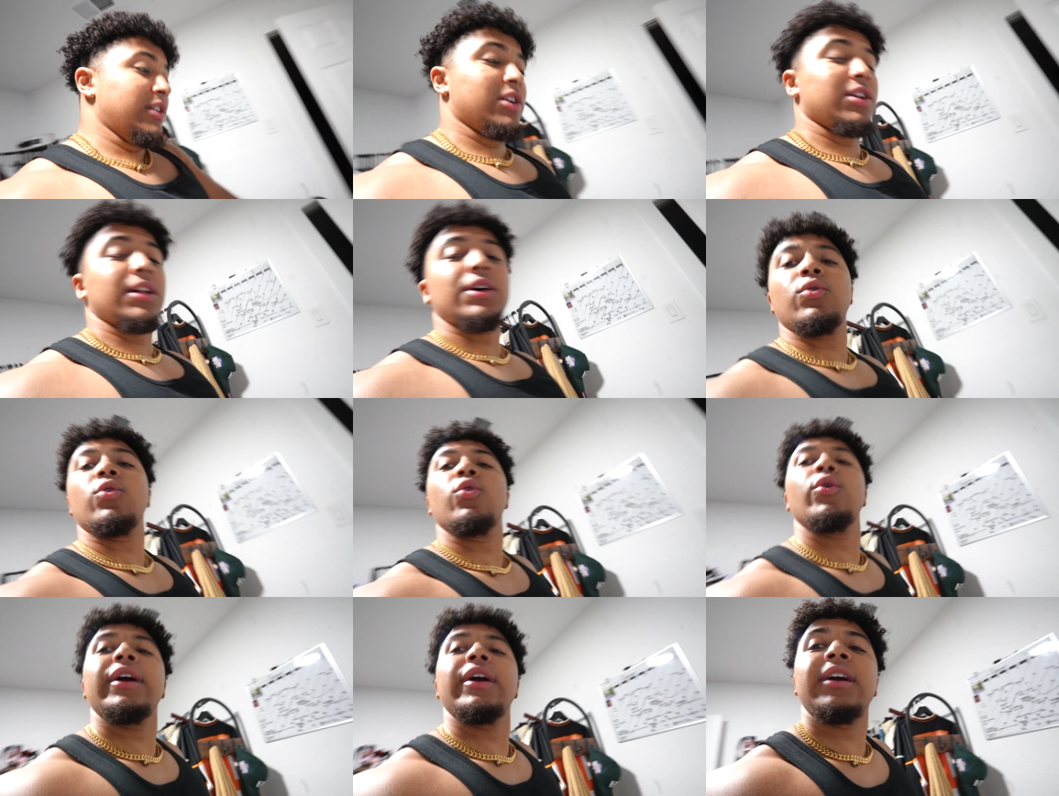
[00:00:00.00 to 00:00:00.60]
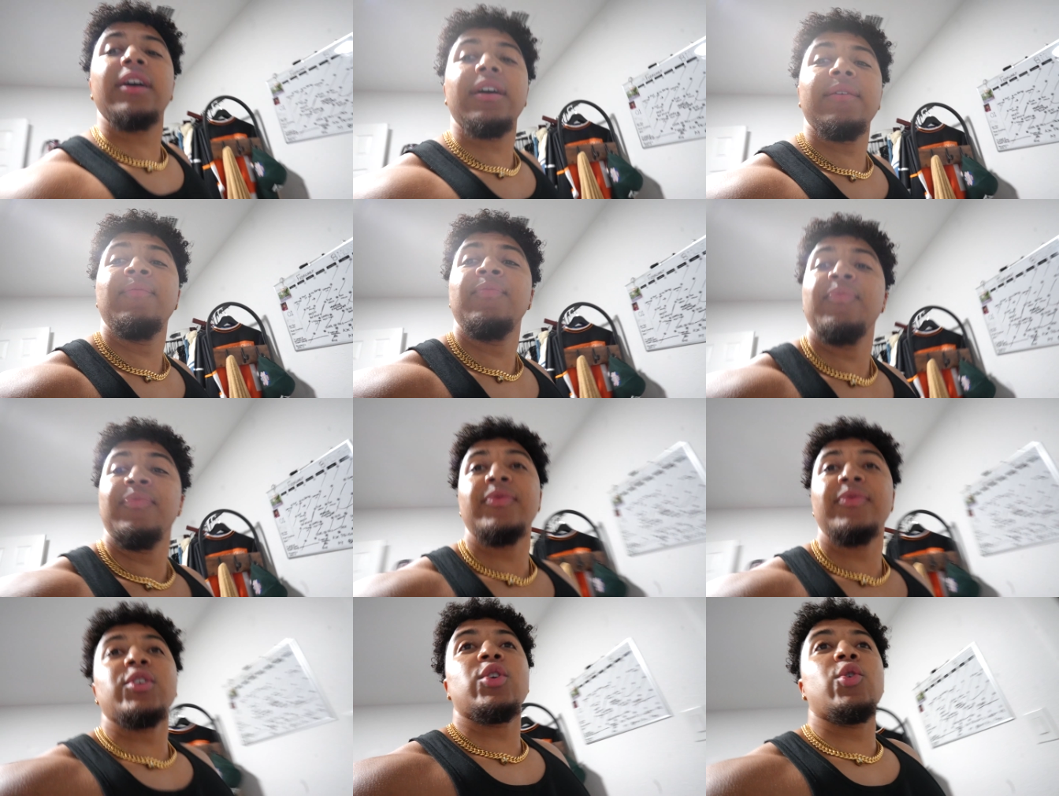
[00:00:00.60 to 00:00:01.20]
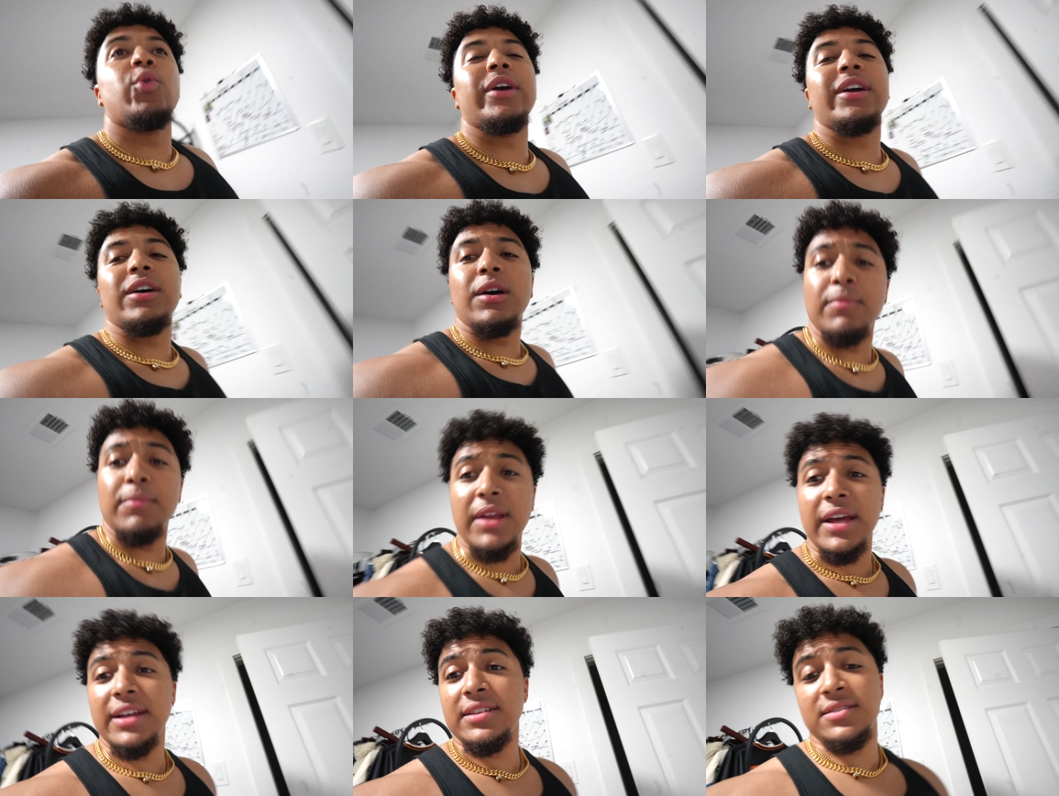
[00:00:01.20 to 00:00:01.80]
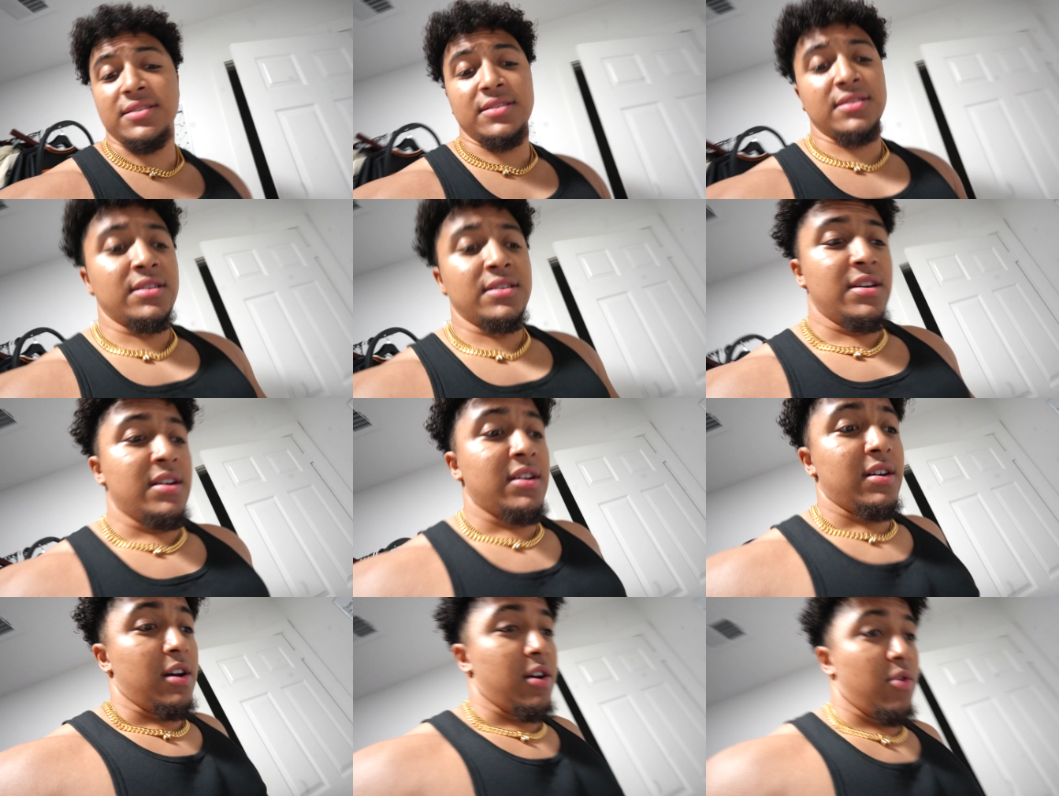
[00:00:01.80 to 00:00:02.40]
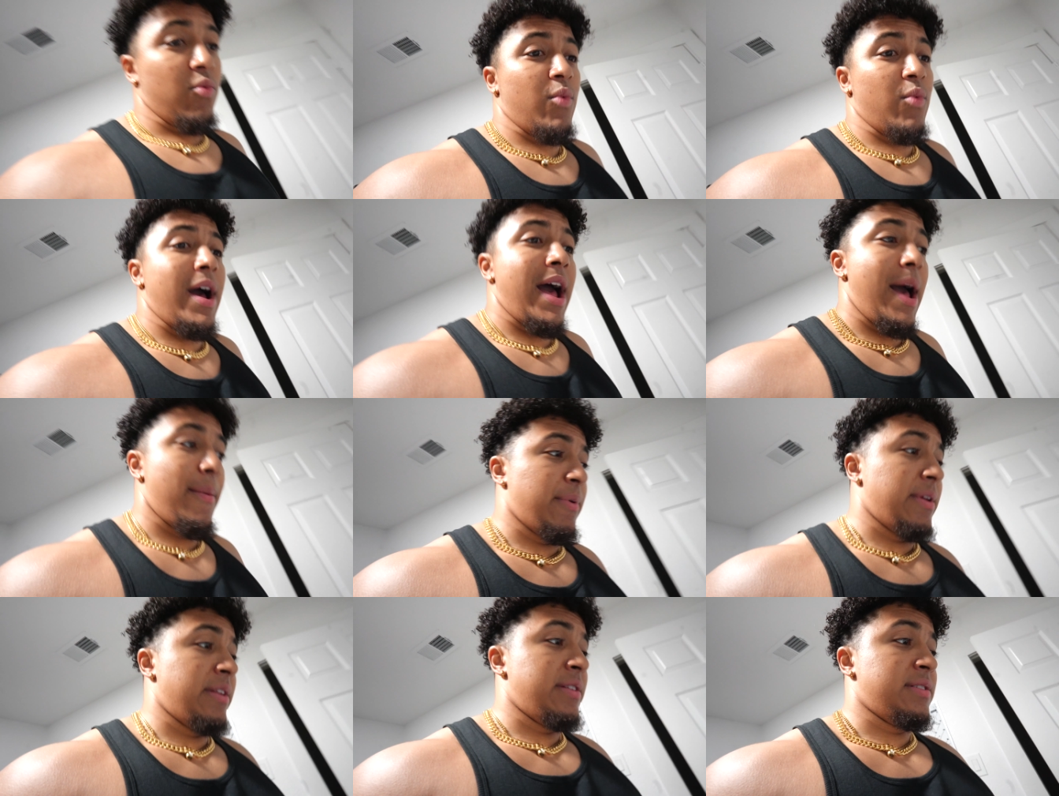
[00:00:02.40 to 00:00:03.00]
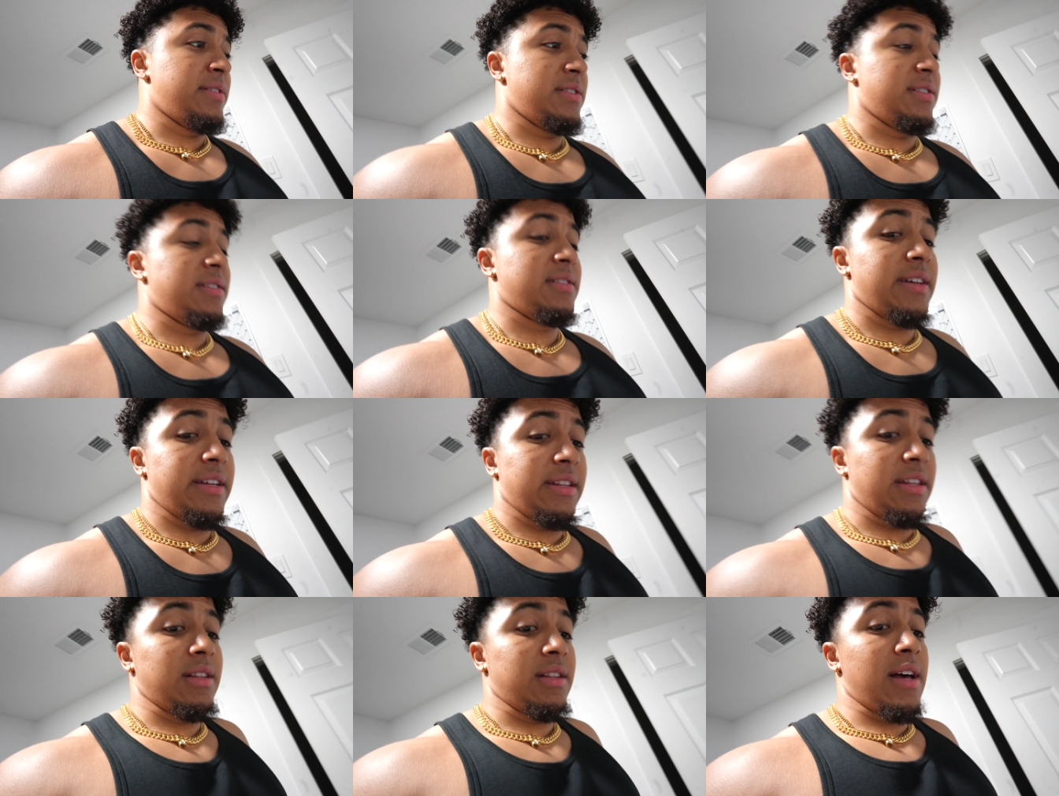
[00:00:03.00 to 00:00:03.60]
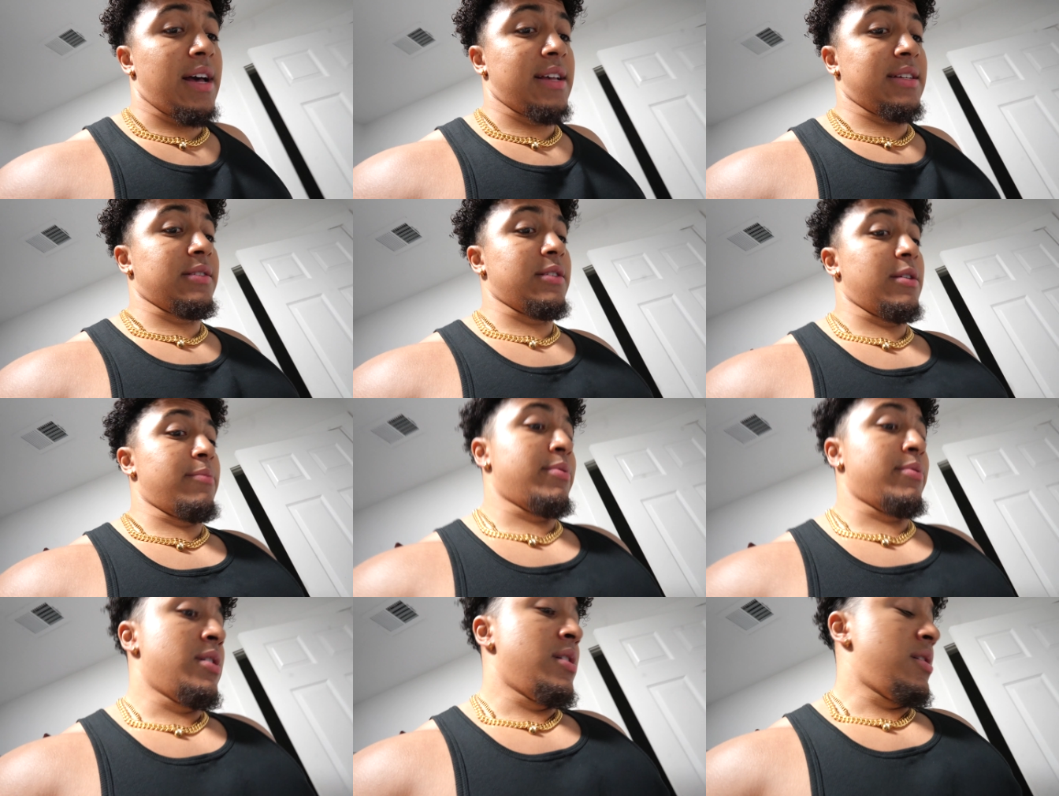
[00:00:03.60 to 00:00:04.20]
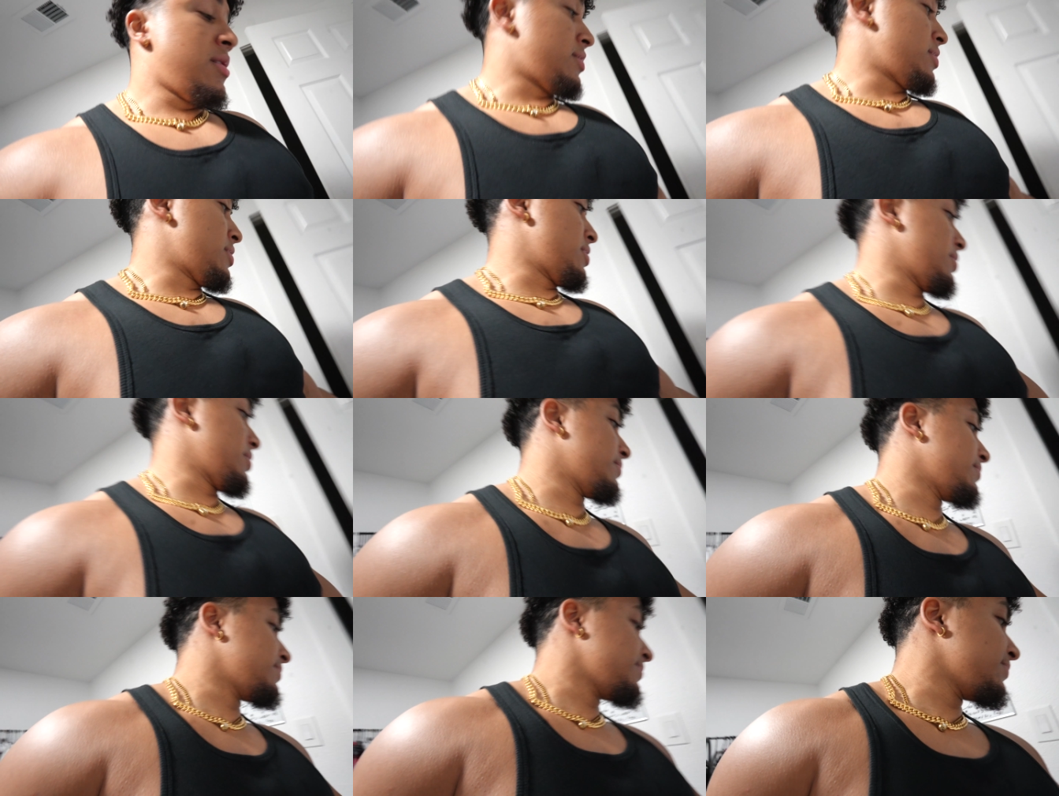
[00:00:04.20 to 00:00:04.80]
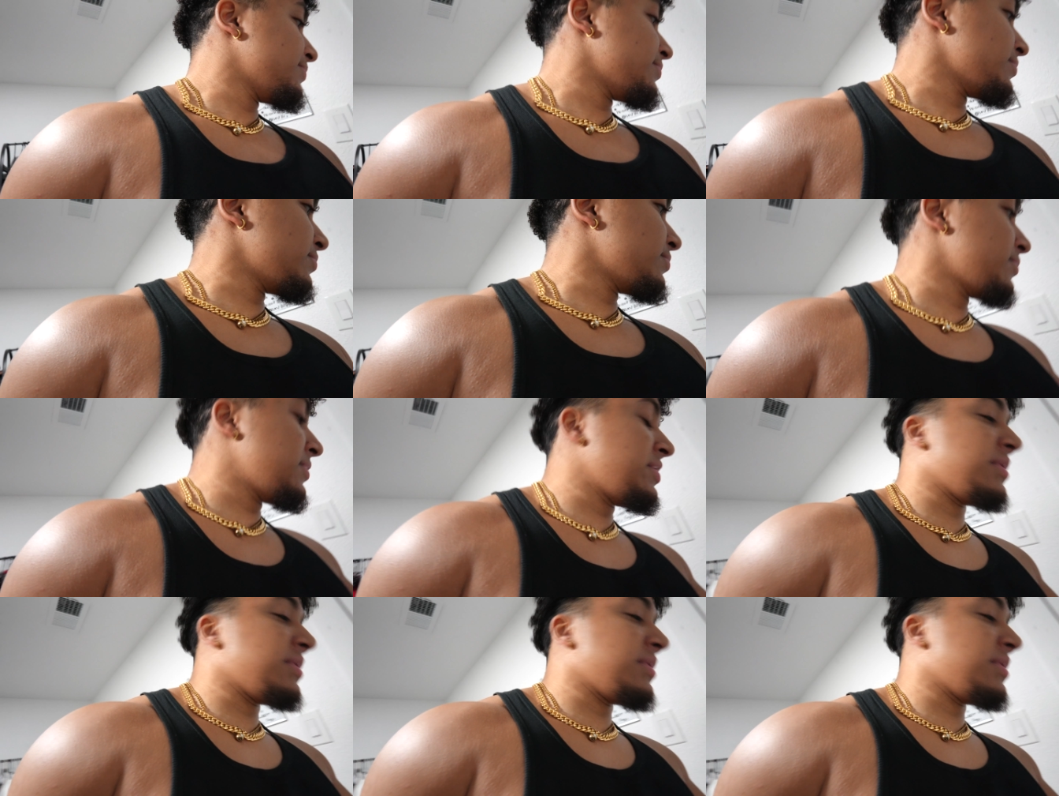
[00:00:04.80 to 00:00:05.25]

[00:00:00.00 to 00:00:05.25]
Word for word: quick quick updates on what happened since like the last clip. Um, let me